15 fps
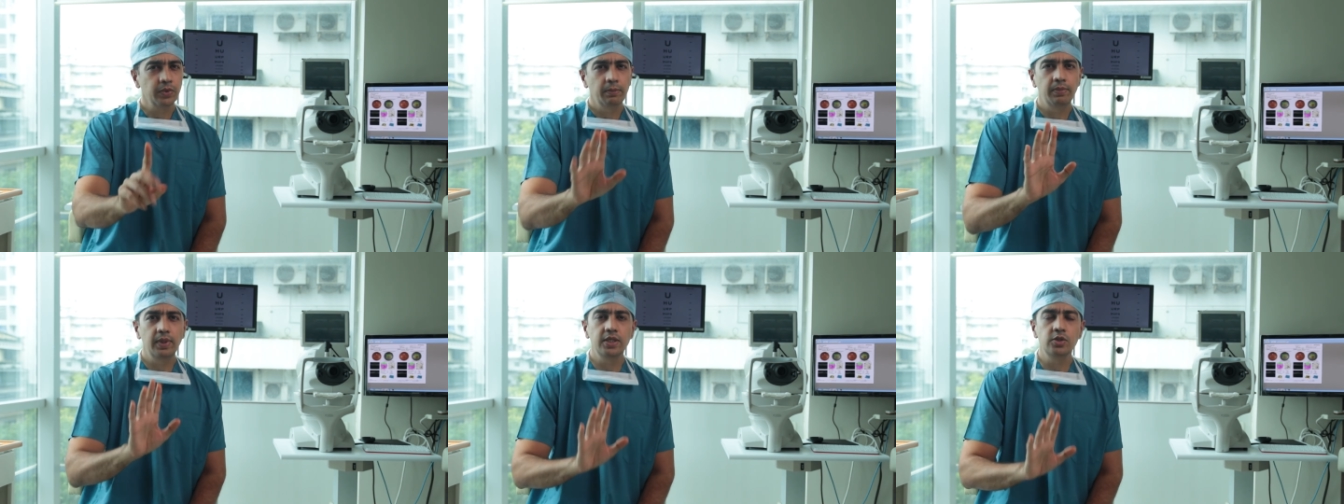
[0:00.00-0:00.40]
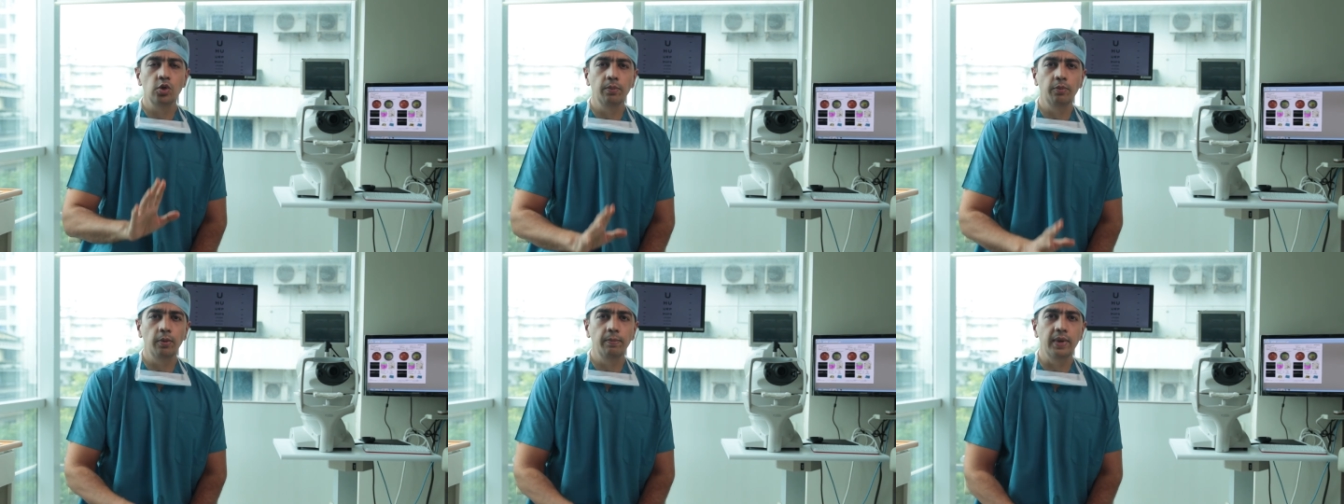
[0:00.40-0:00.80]
Please
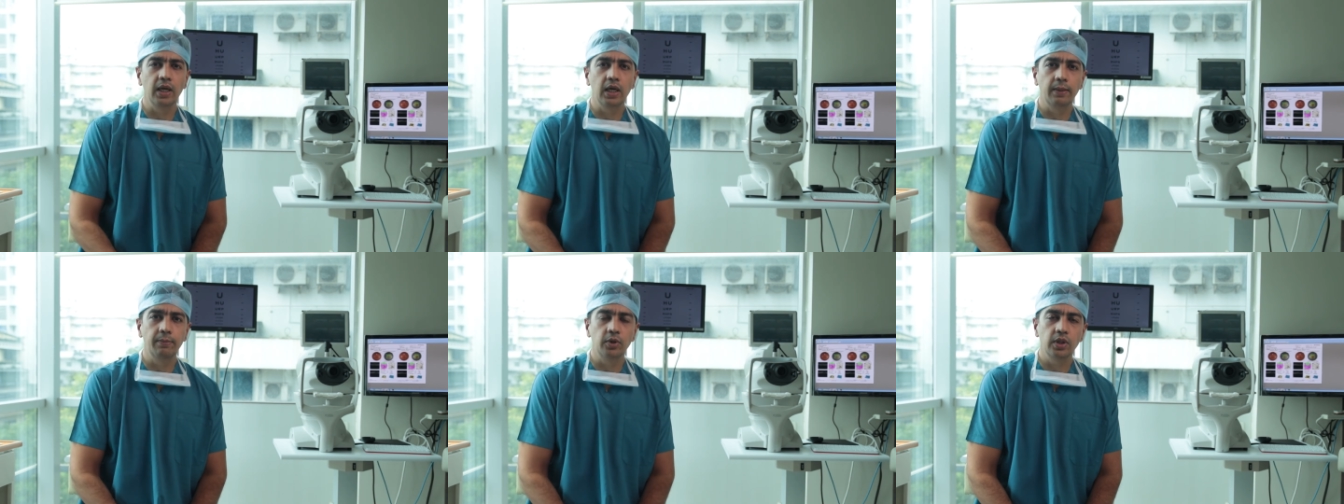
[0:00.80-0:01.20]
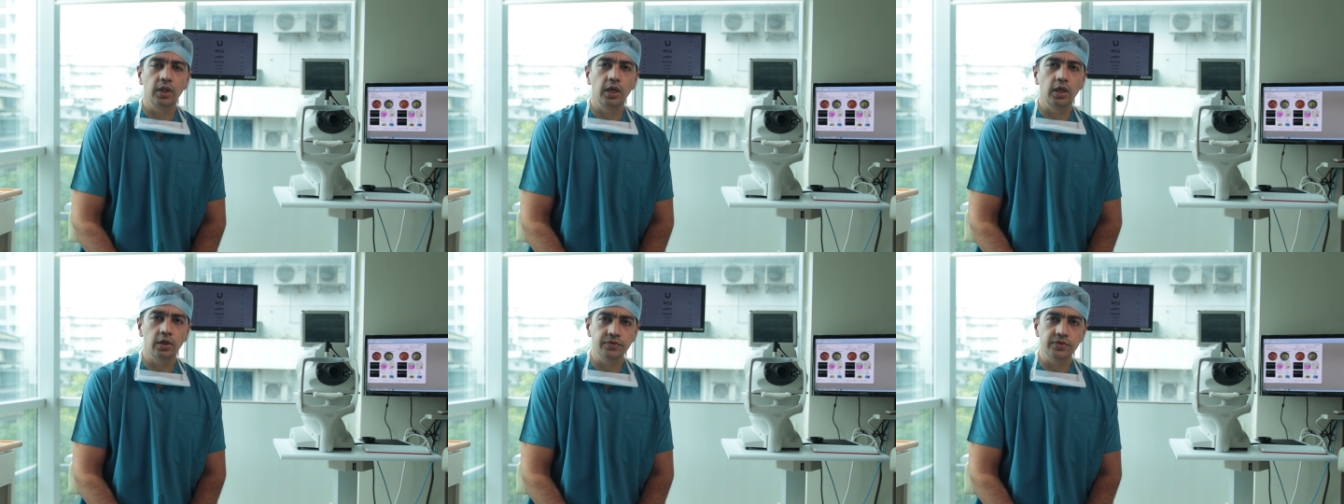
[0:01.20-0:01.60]
don't put makeup on the
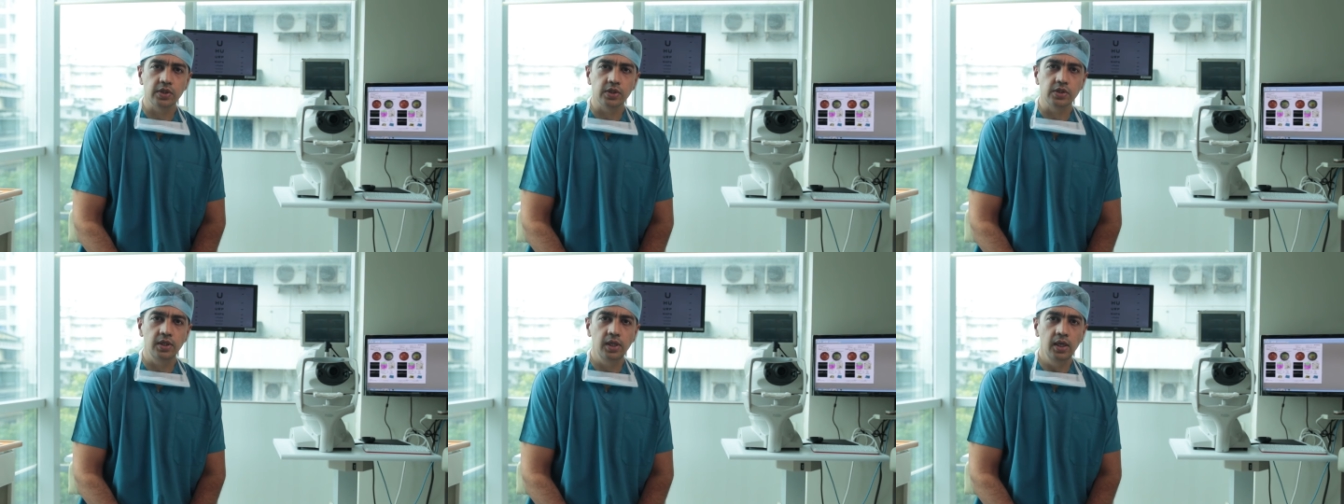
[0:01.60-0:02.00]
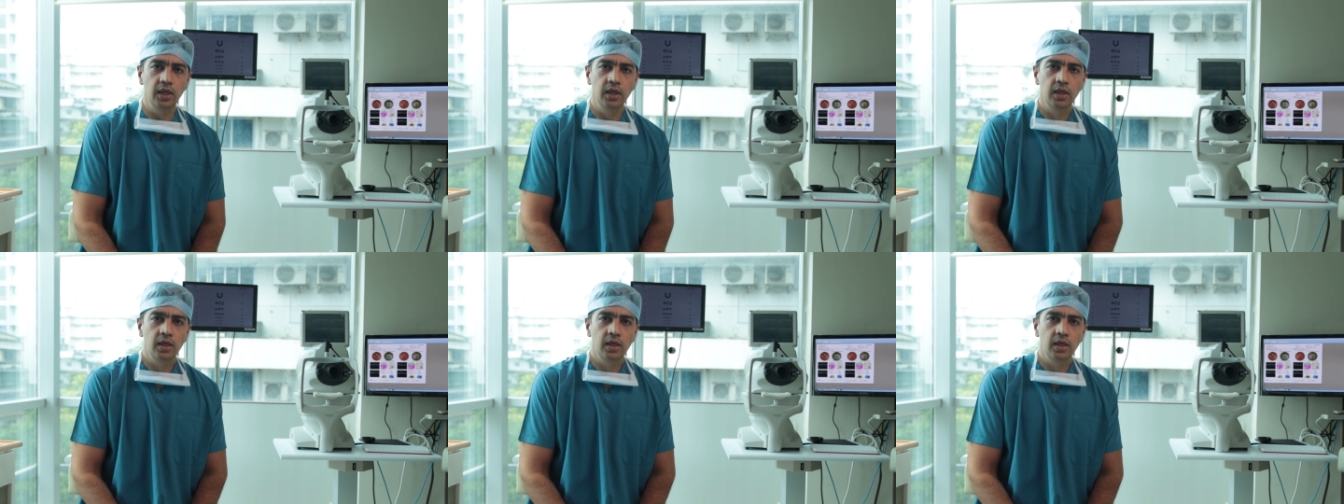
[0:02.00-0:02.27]
day of surgery